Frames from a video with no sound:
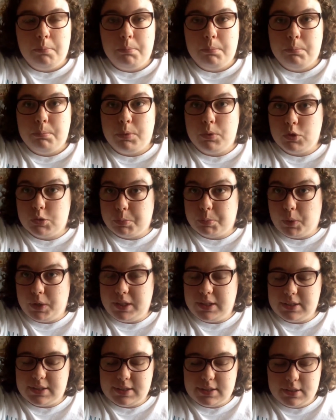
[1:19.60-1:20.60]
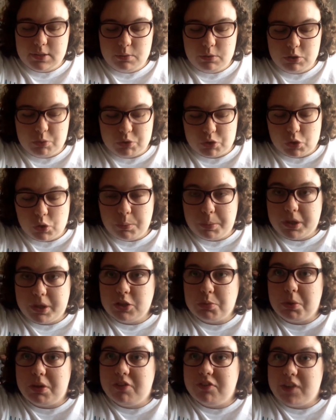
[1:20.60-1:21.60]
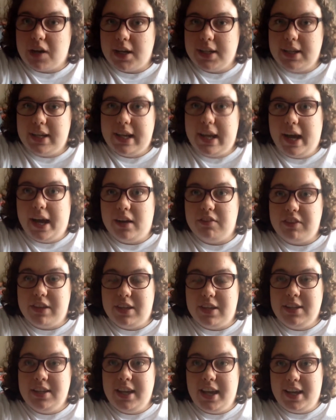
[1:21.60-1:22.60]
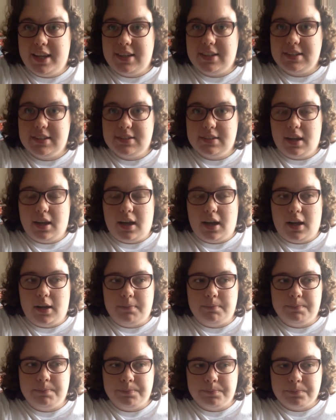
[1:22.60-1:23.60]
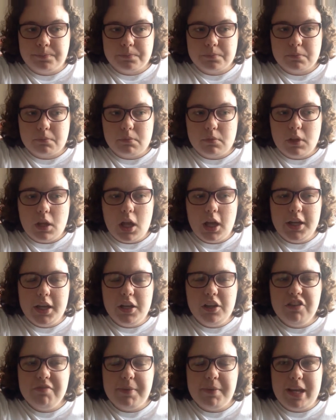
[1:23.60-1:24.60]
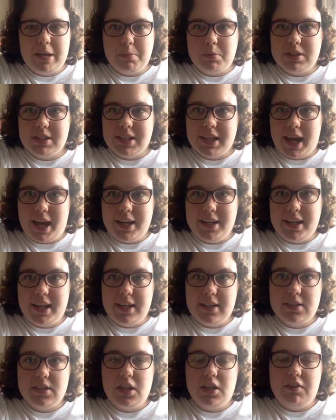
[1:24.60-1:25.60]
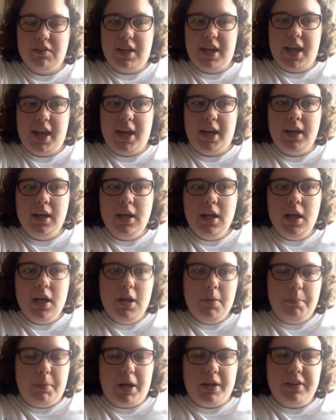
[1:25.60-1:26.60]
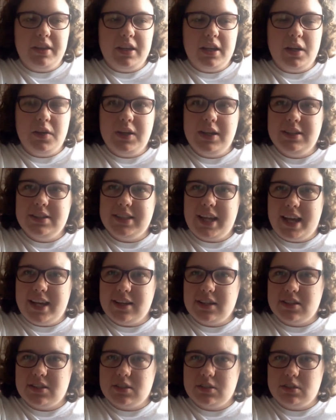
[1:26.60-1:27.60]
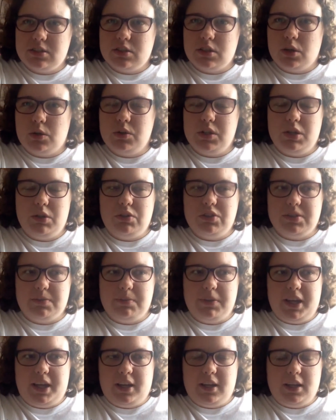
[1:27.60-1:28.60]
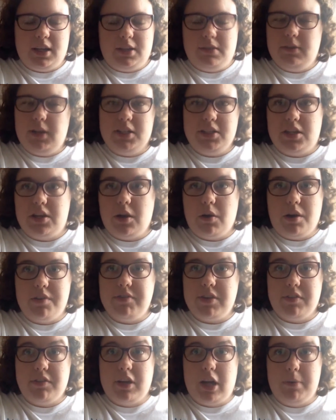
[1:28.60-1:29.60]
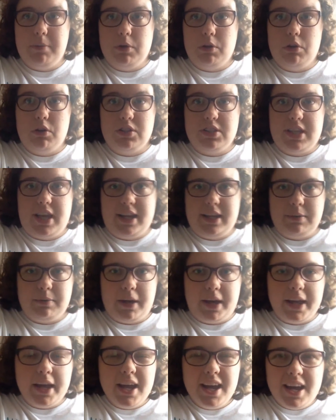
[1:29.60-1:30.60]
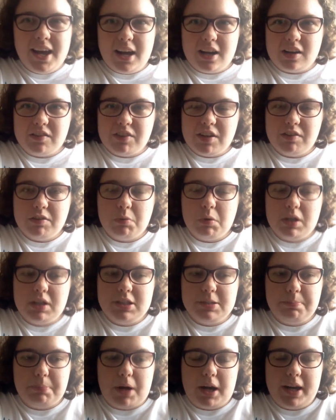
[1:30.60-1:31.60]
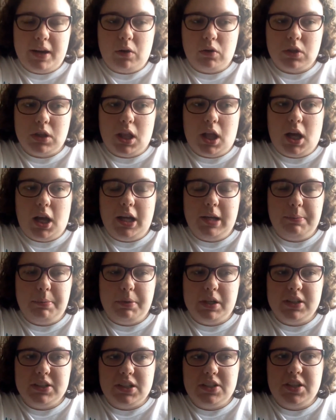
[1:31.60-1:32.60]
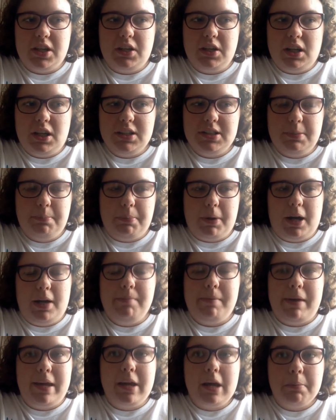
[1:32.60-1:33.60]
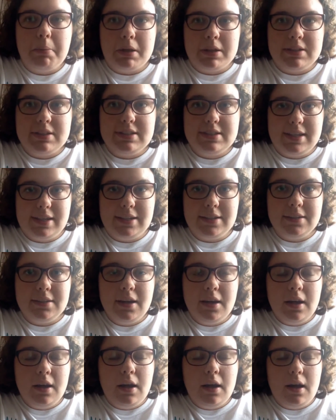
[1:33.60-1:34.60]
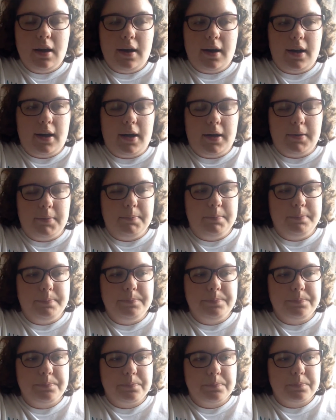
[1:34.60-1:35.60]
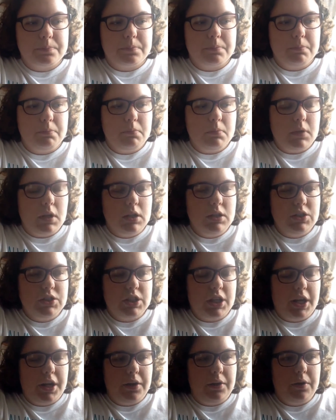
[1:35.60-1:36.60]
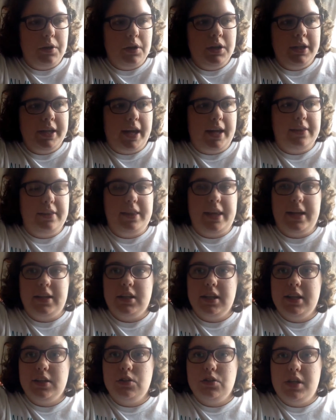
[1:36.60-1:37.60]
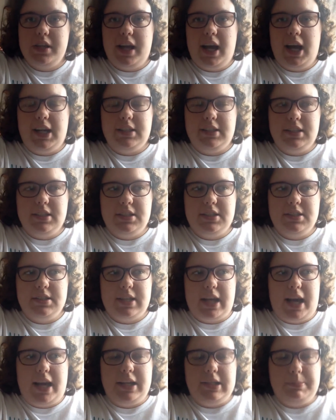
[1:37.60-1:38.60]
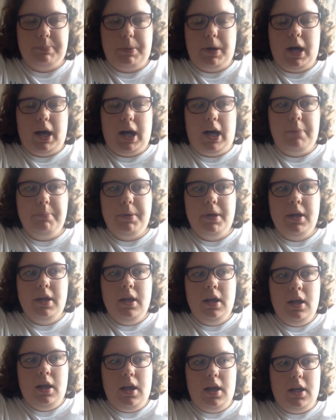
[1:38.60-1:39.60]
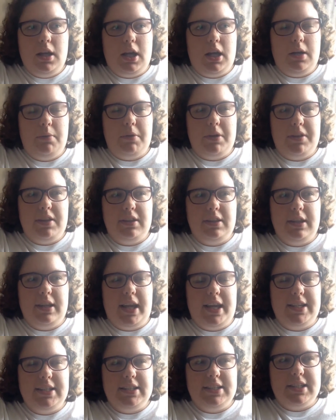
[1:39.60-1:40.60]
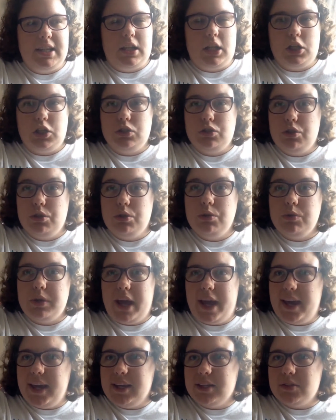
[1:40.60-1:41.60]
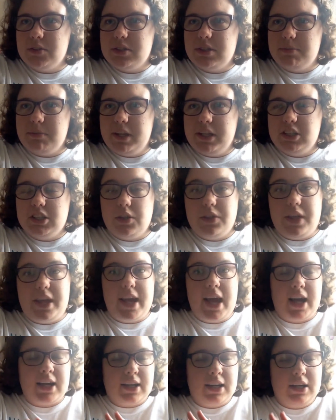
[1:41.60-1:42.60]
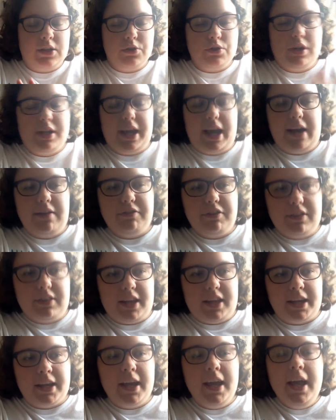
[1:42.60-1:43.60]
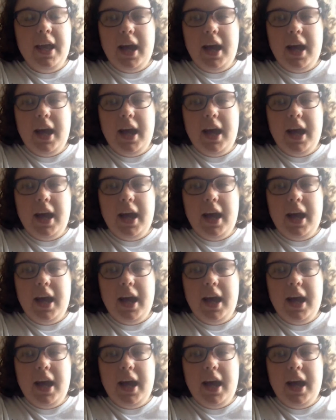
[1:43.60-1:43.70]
Boots points, which was cool because we finally have Nicks. I know you've been able to get NYX over here, but I think only NYX sold it or something. I don't know. I've never come across it anyway. And I've never wanted to buy it online because I don't like to buy makeup unseen. They'd literally had this stand put up. I think the lady said like 2 days or something. So they had literally everything.